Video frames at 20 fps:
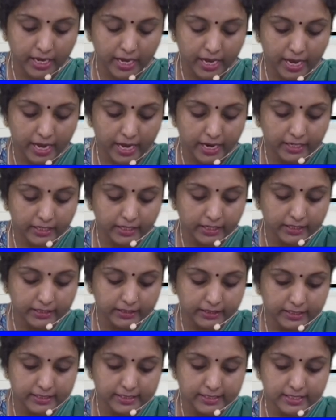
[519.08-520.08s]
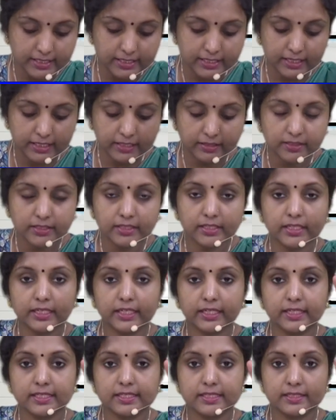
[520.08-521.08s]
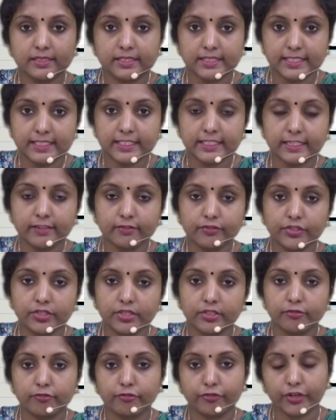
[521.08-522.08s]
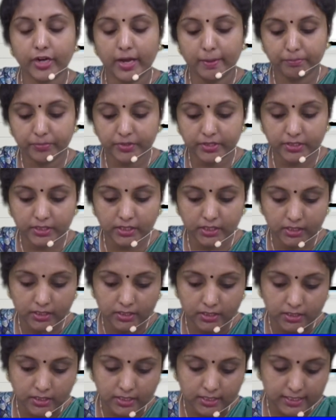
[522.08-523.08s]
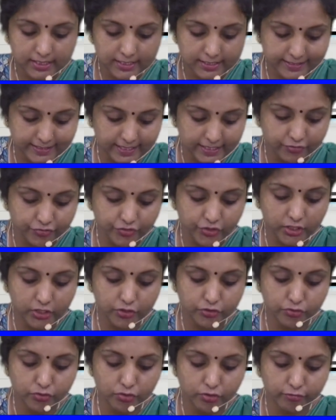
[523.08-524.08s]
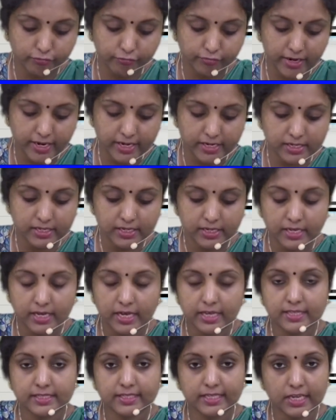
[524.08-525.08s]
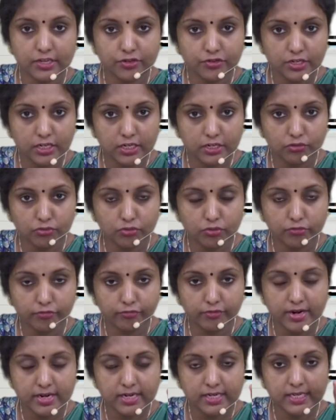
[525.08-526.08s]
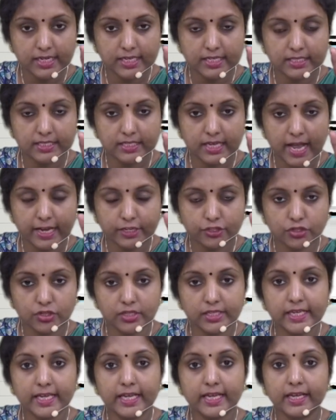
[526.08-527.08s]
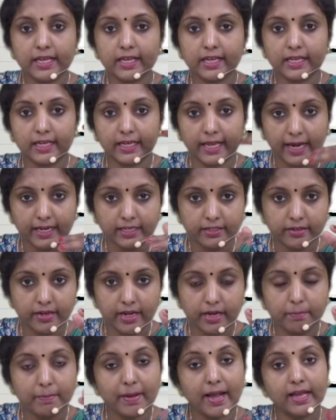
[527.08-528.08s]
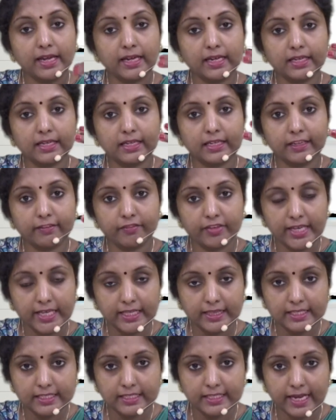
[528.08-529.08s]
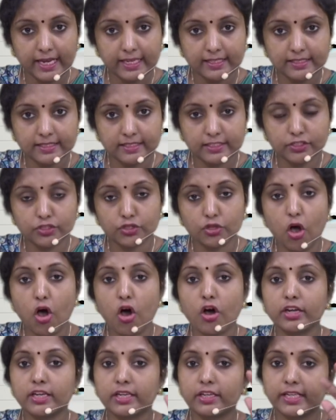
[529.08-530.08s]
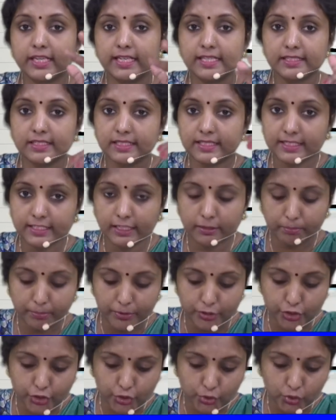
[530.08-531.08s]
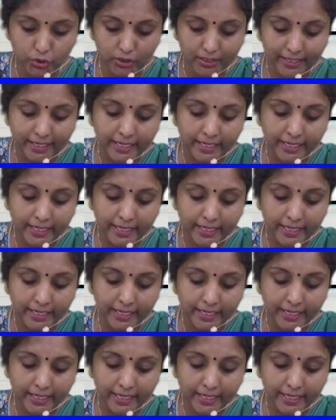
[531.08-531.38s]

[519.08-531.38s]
And this year it is received from the Central Road Fund. Central Road Fund is actually collected by levying the taxes on diesels and petrol.